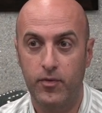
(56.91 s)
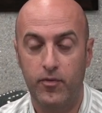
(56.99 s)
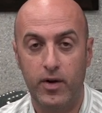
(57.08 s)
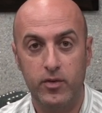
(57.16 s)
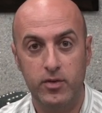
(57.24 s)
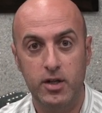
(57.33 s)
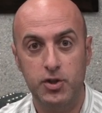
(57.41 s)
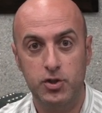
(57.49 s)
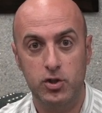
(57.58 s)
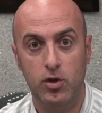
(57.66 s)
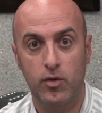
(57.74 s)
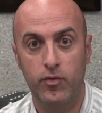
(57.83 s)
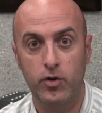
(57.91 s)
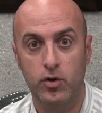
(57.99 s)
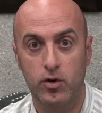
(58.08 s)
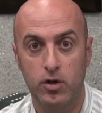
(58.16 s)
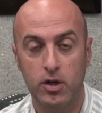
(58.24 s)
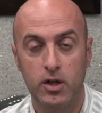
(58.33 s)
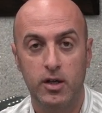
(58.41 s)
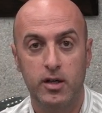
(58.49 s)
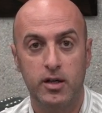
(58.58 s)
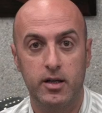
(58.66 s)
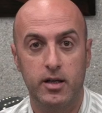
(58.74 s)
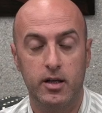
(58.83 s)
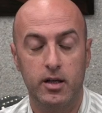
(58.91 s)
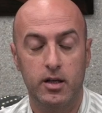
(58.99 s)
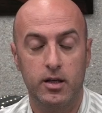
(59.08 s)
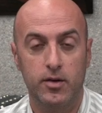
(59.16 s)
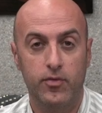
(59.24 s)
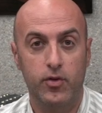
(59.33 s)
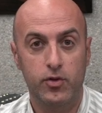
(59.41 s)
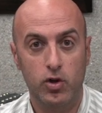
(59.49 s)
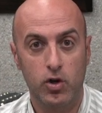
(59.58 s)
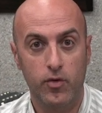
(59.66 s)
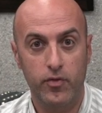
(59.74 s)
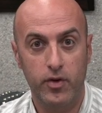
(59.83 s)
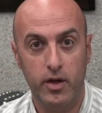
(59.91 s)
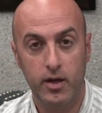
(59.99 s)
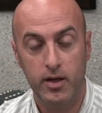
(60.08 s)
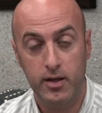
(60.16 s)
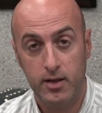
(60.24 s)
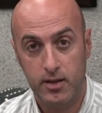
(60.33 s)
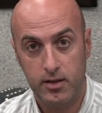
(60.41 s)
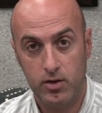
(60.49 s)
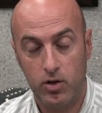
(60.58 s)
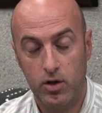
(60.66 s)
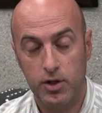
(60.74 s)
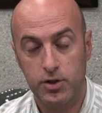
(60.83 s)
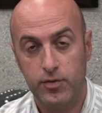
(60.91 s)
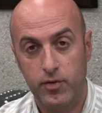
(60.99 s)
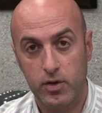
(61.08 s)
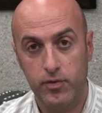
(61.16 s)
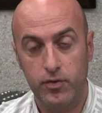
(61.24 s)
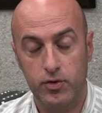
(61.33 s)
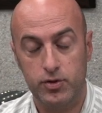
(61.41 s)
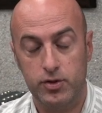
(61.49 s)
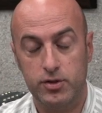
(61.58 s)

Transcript: foundation of your photography knowledge for the future.